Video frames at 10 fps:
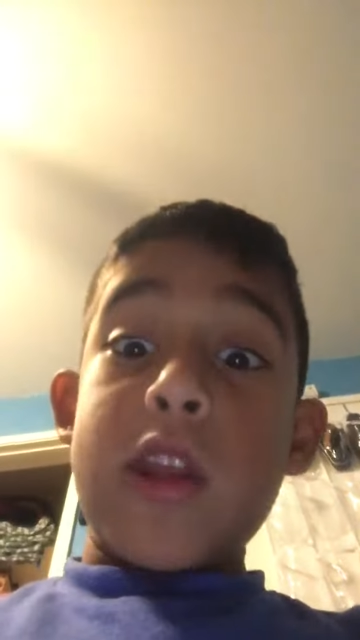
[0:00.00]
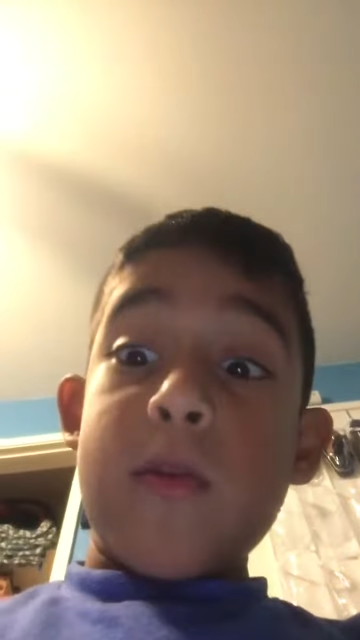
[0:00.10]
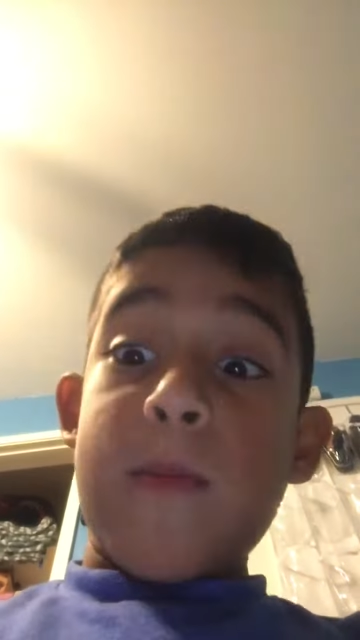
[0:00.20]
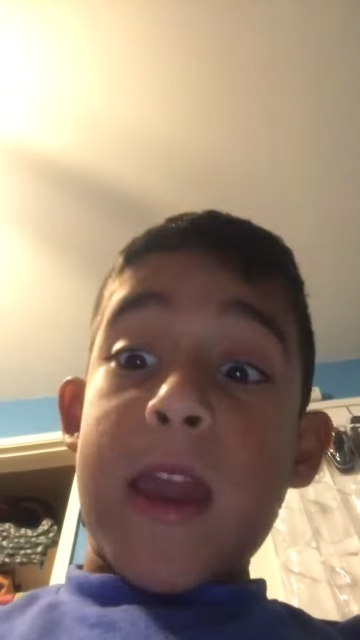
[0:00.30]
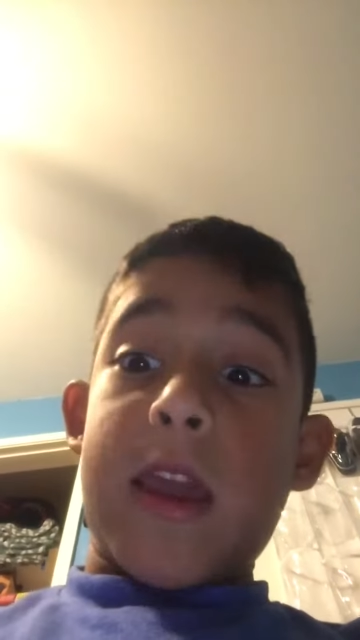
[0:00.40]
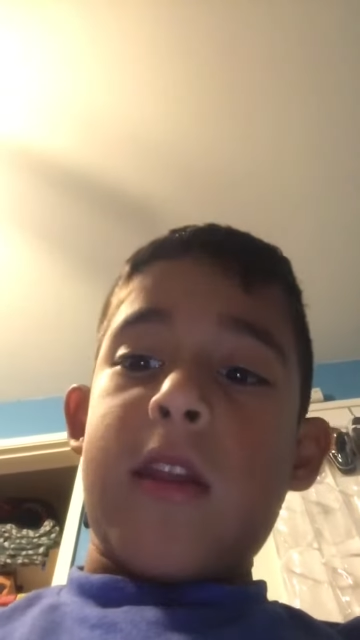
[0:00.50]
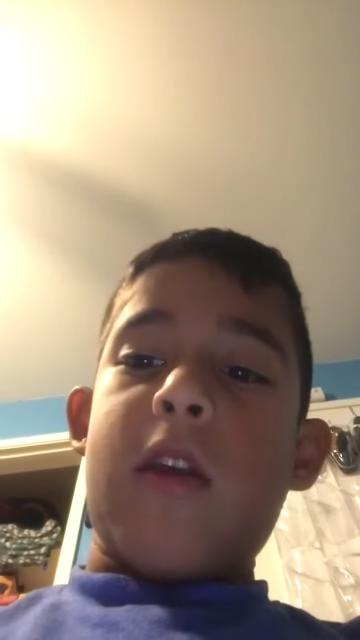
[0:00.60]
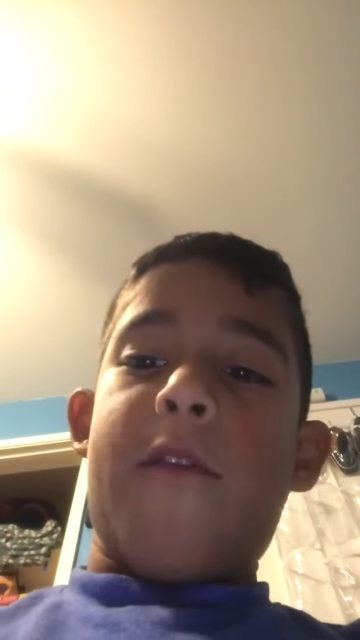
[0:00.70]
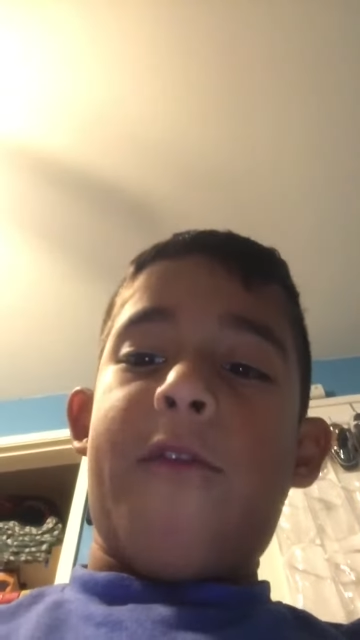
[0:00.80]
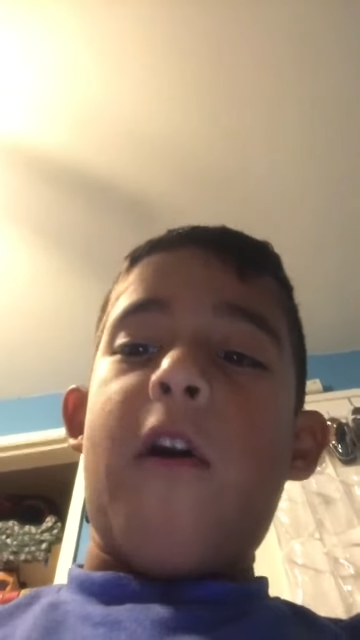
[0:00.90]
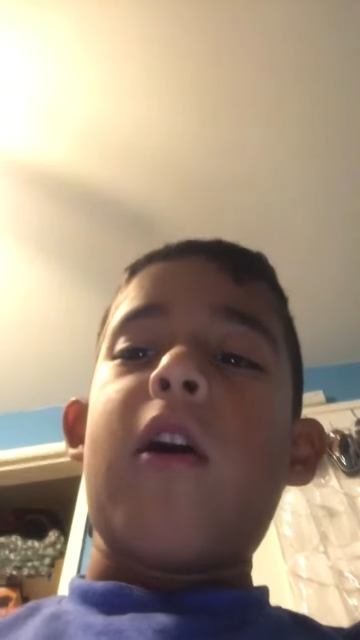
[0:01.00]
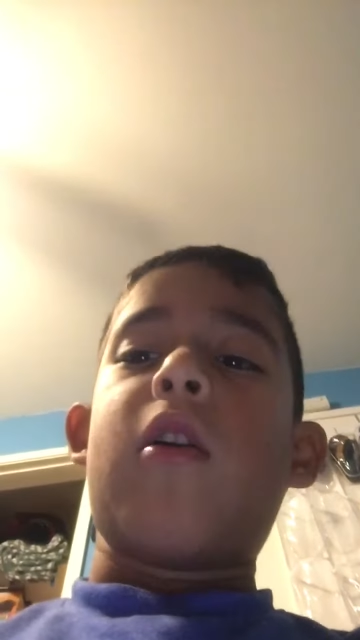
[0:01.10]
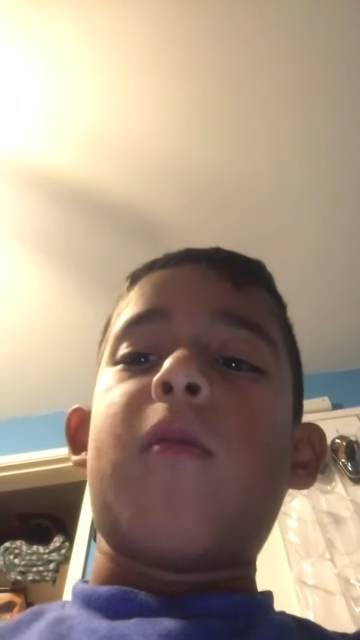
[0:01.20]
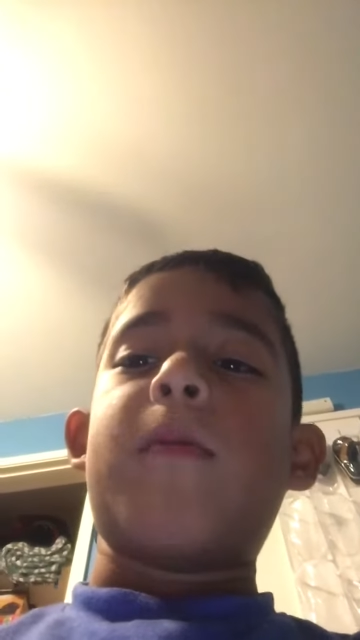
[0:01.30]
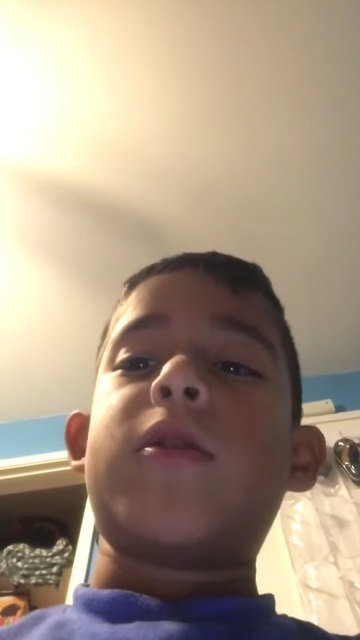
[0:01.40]
to making the Funko
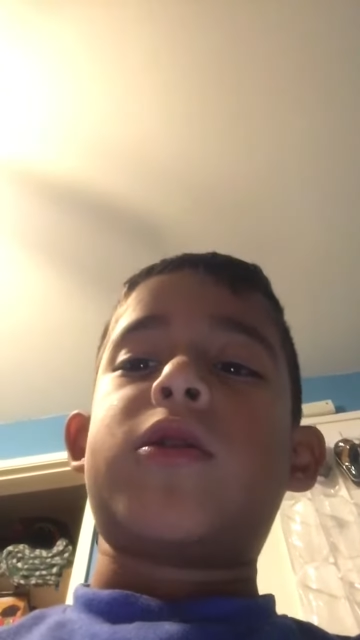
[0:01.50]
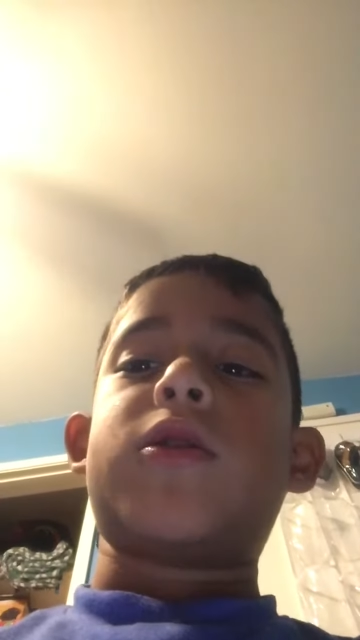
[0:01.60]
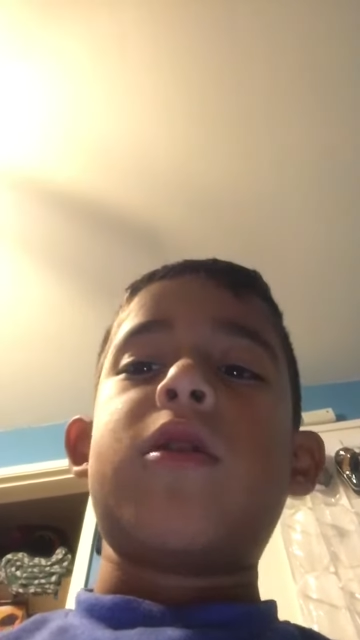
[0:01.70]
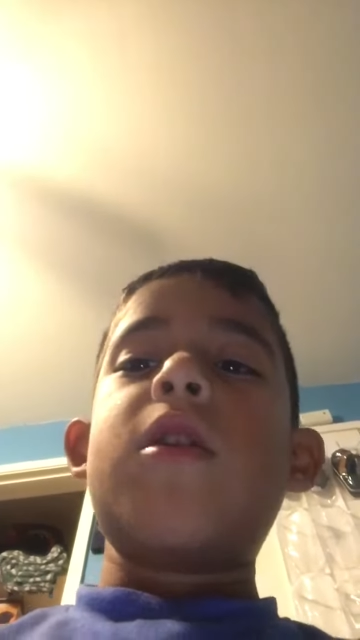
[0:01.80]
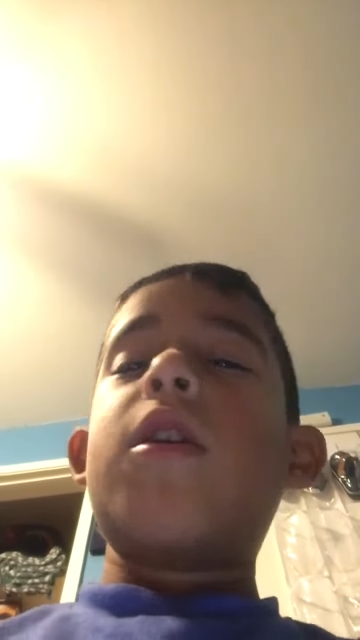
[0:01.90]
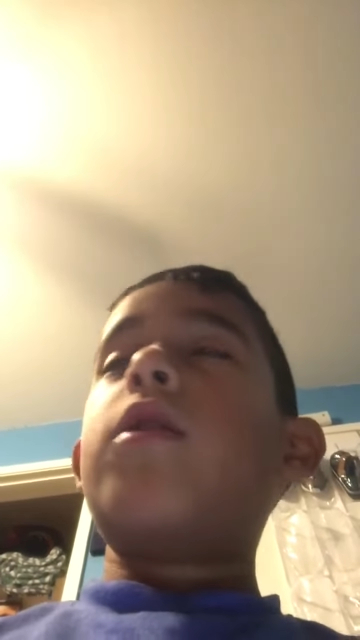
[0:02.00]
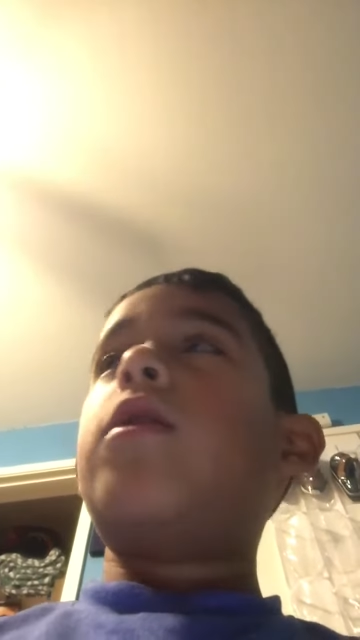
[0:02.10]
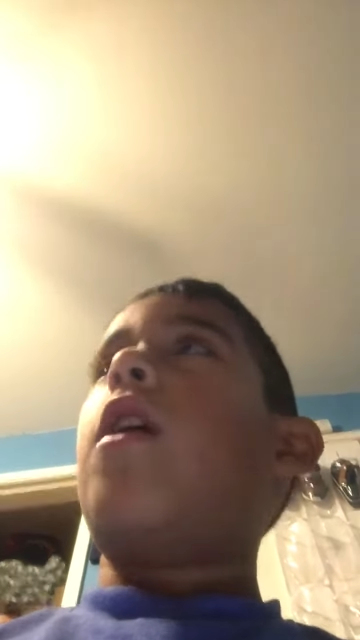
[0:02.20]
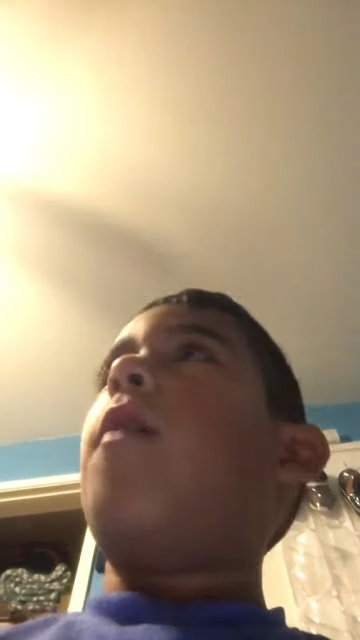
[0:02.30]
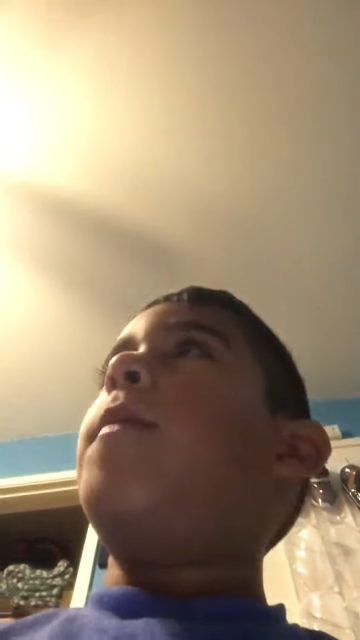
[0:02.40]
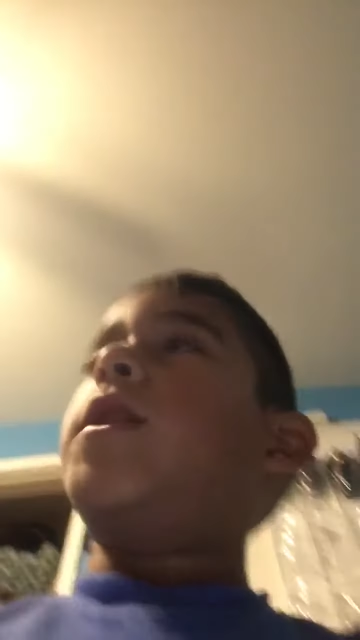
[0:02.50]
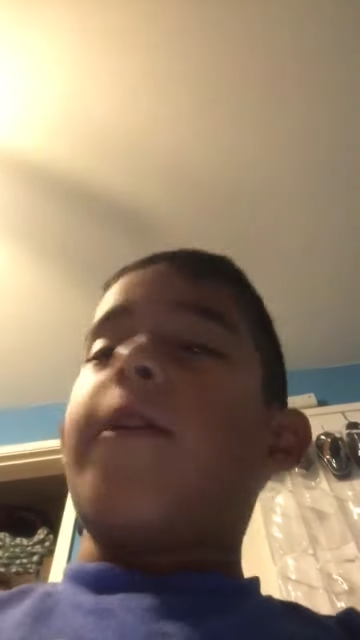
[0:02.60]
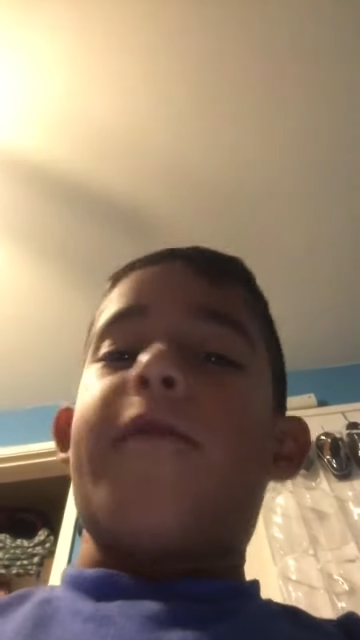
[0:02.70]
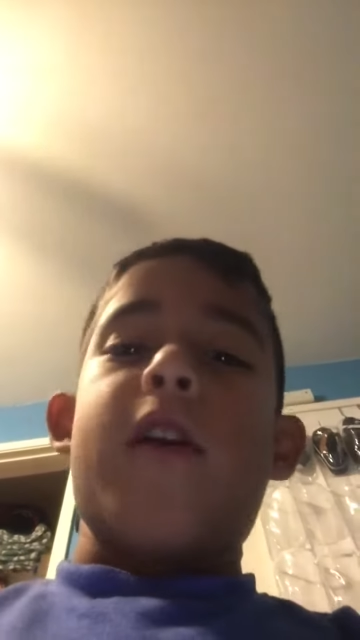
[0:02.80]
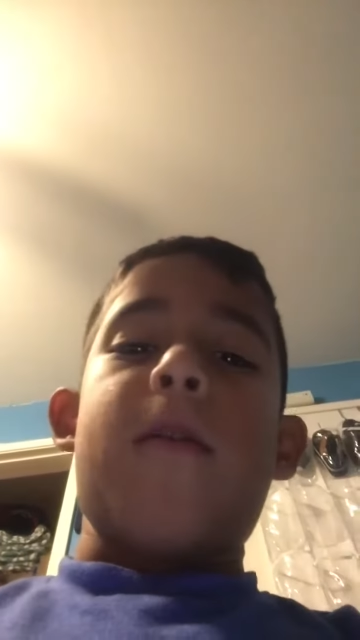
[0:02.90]
version, the
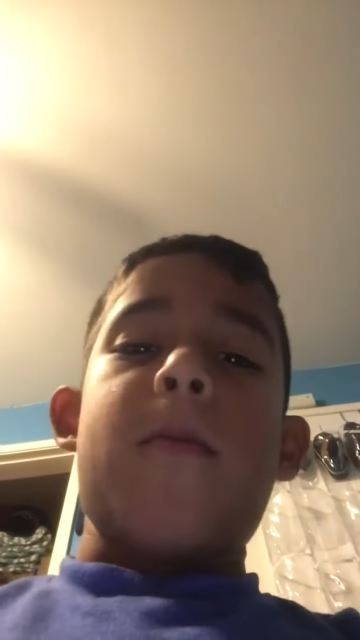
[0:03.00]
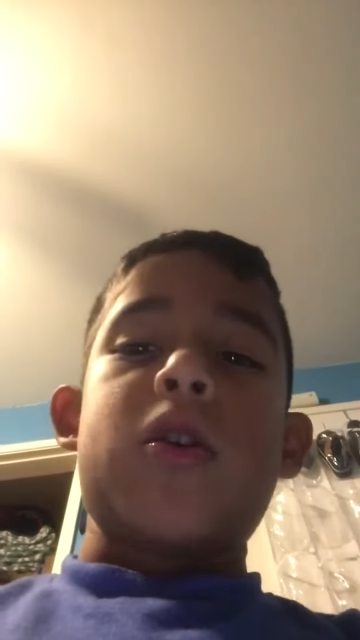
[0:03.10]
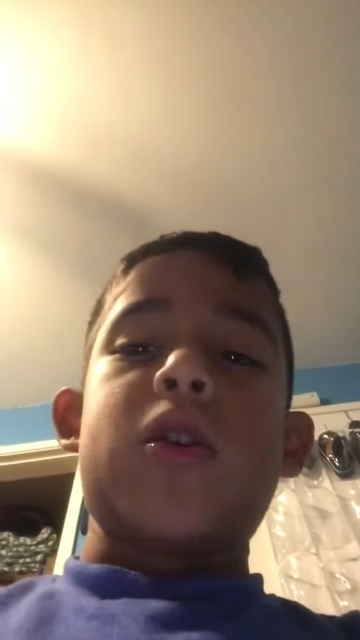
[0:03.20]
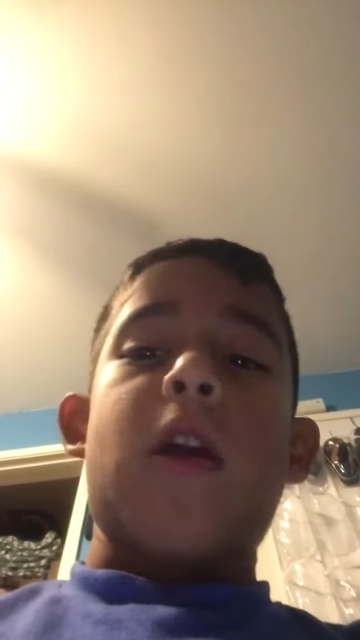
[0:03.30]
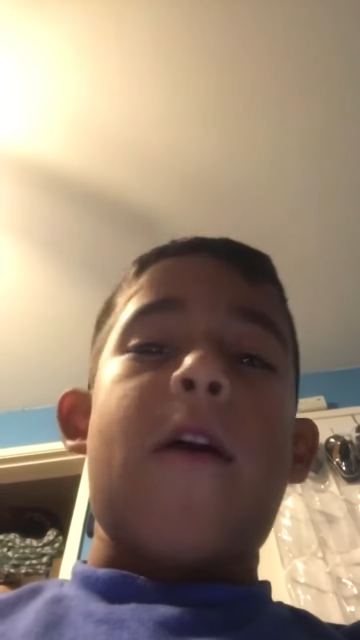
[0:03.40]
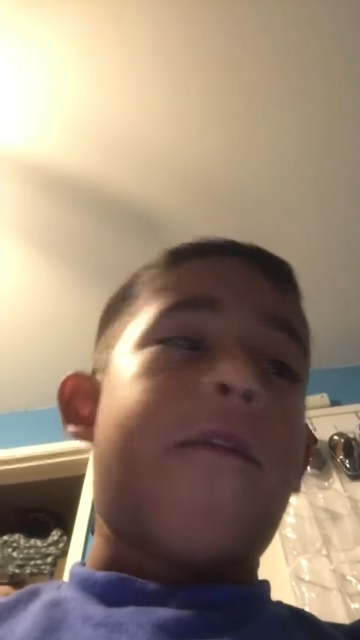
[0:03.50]
minifigure version of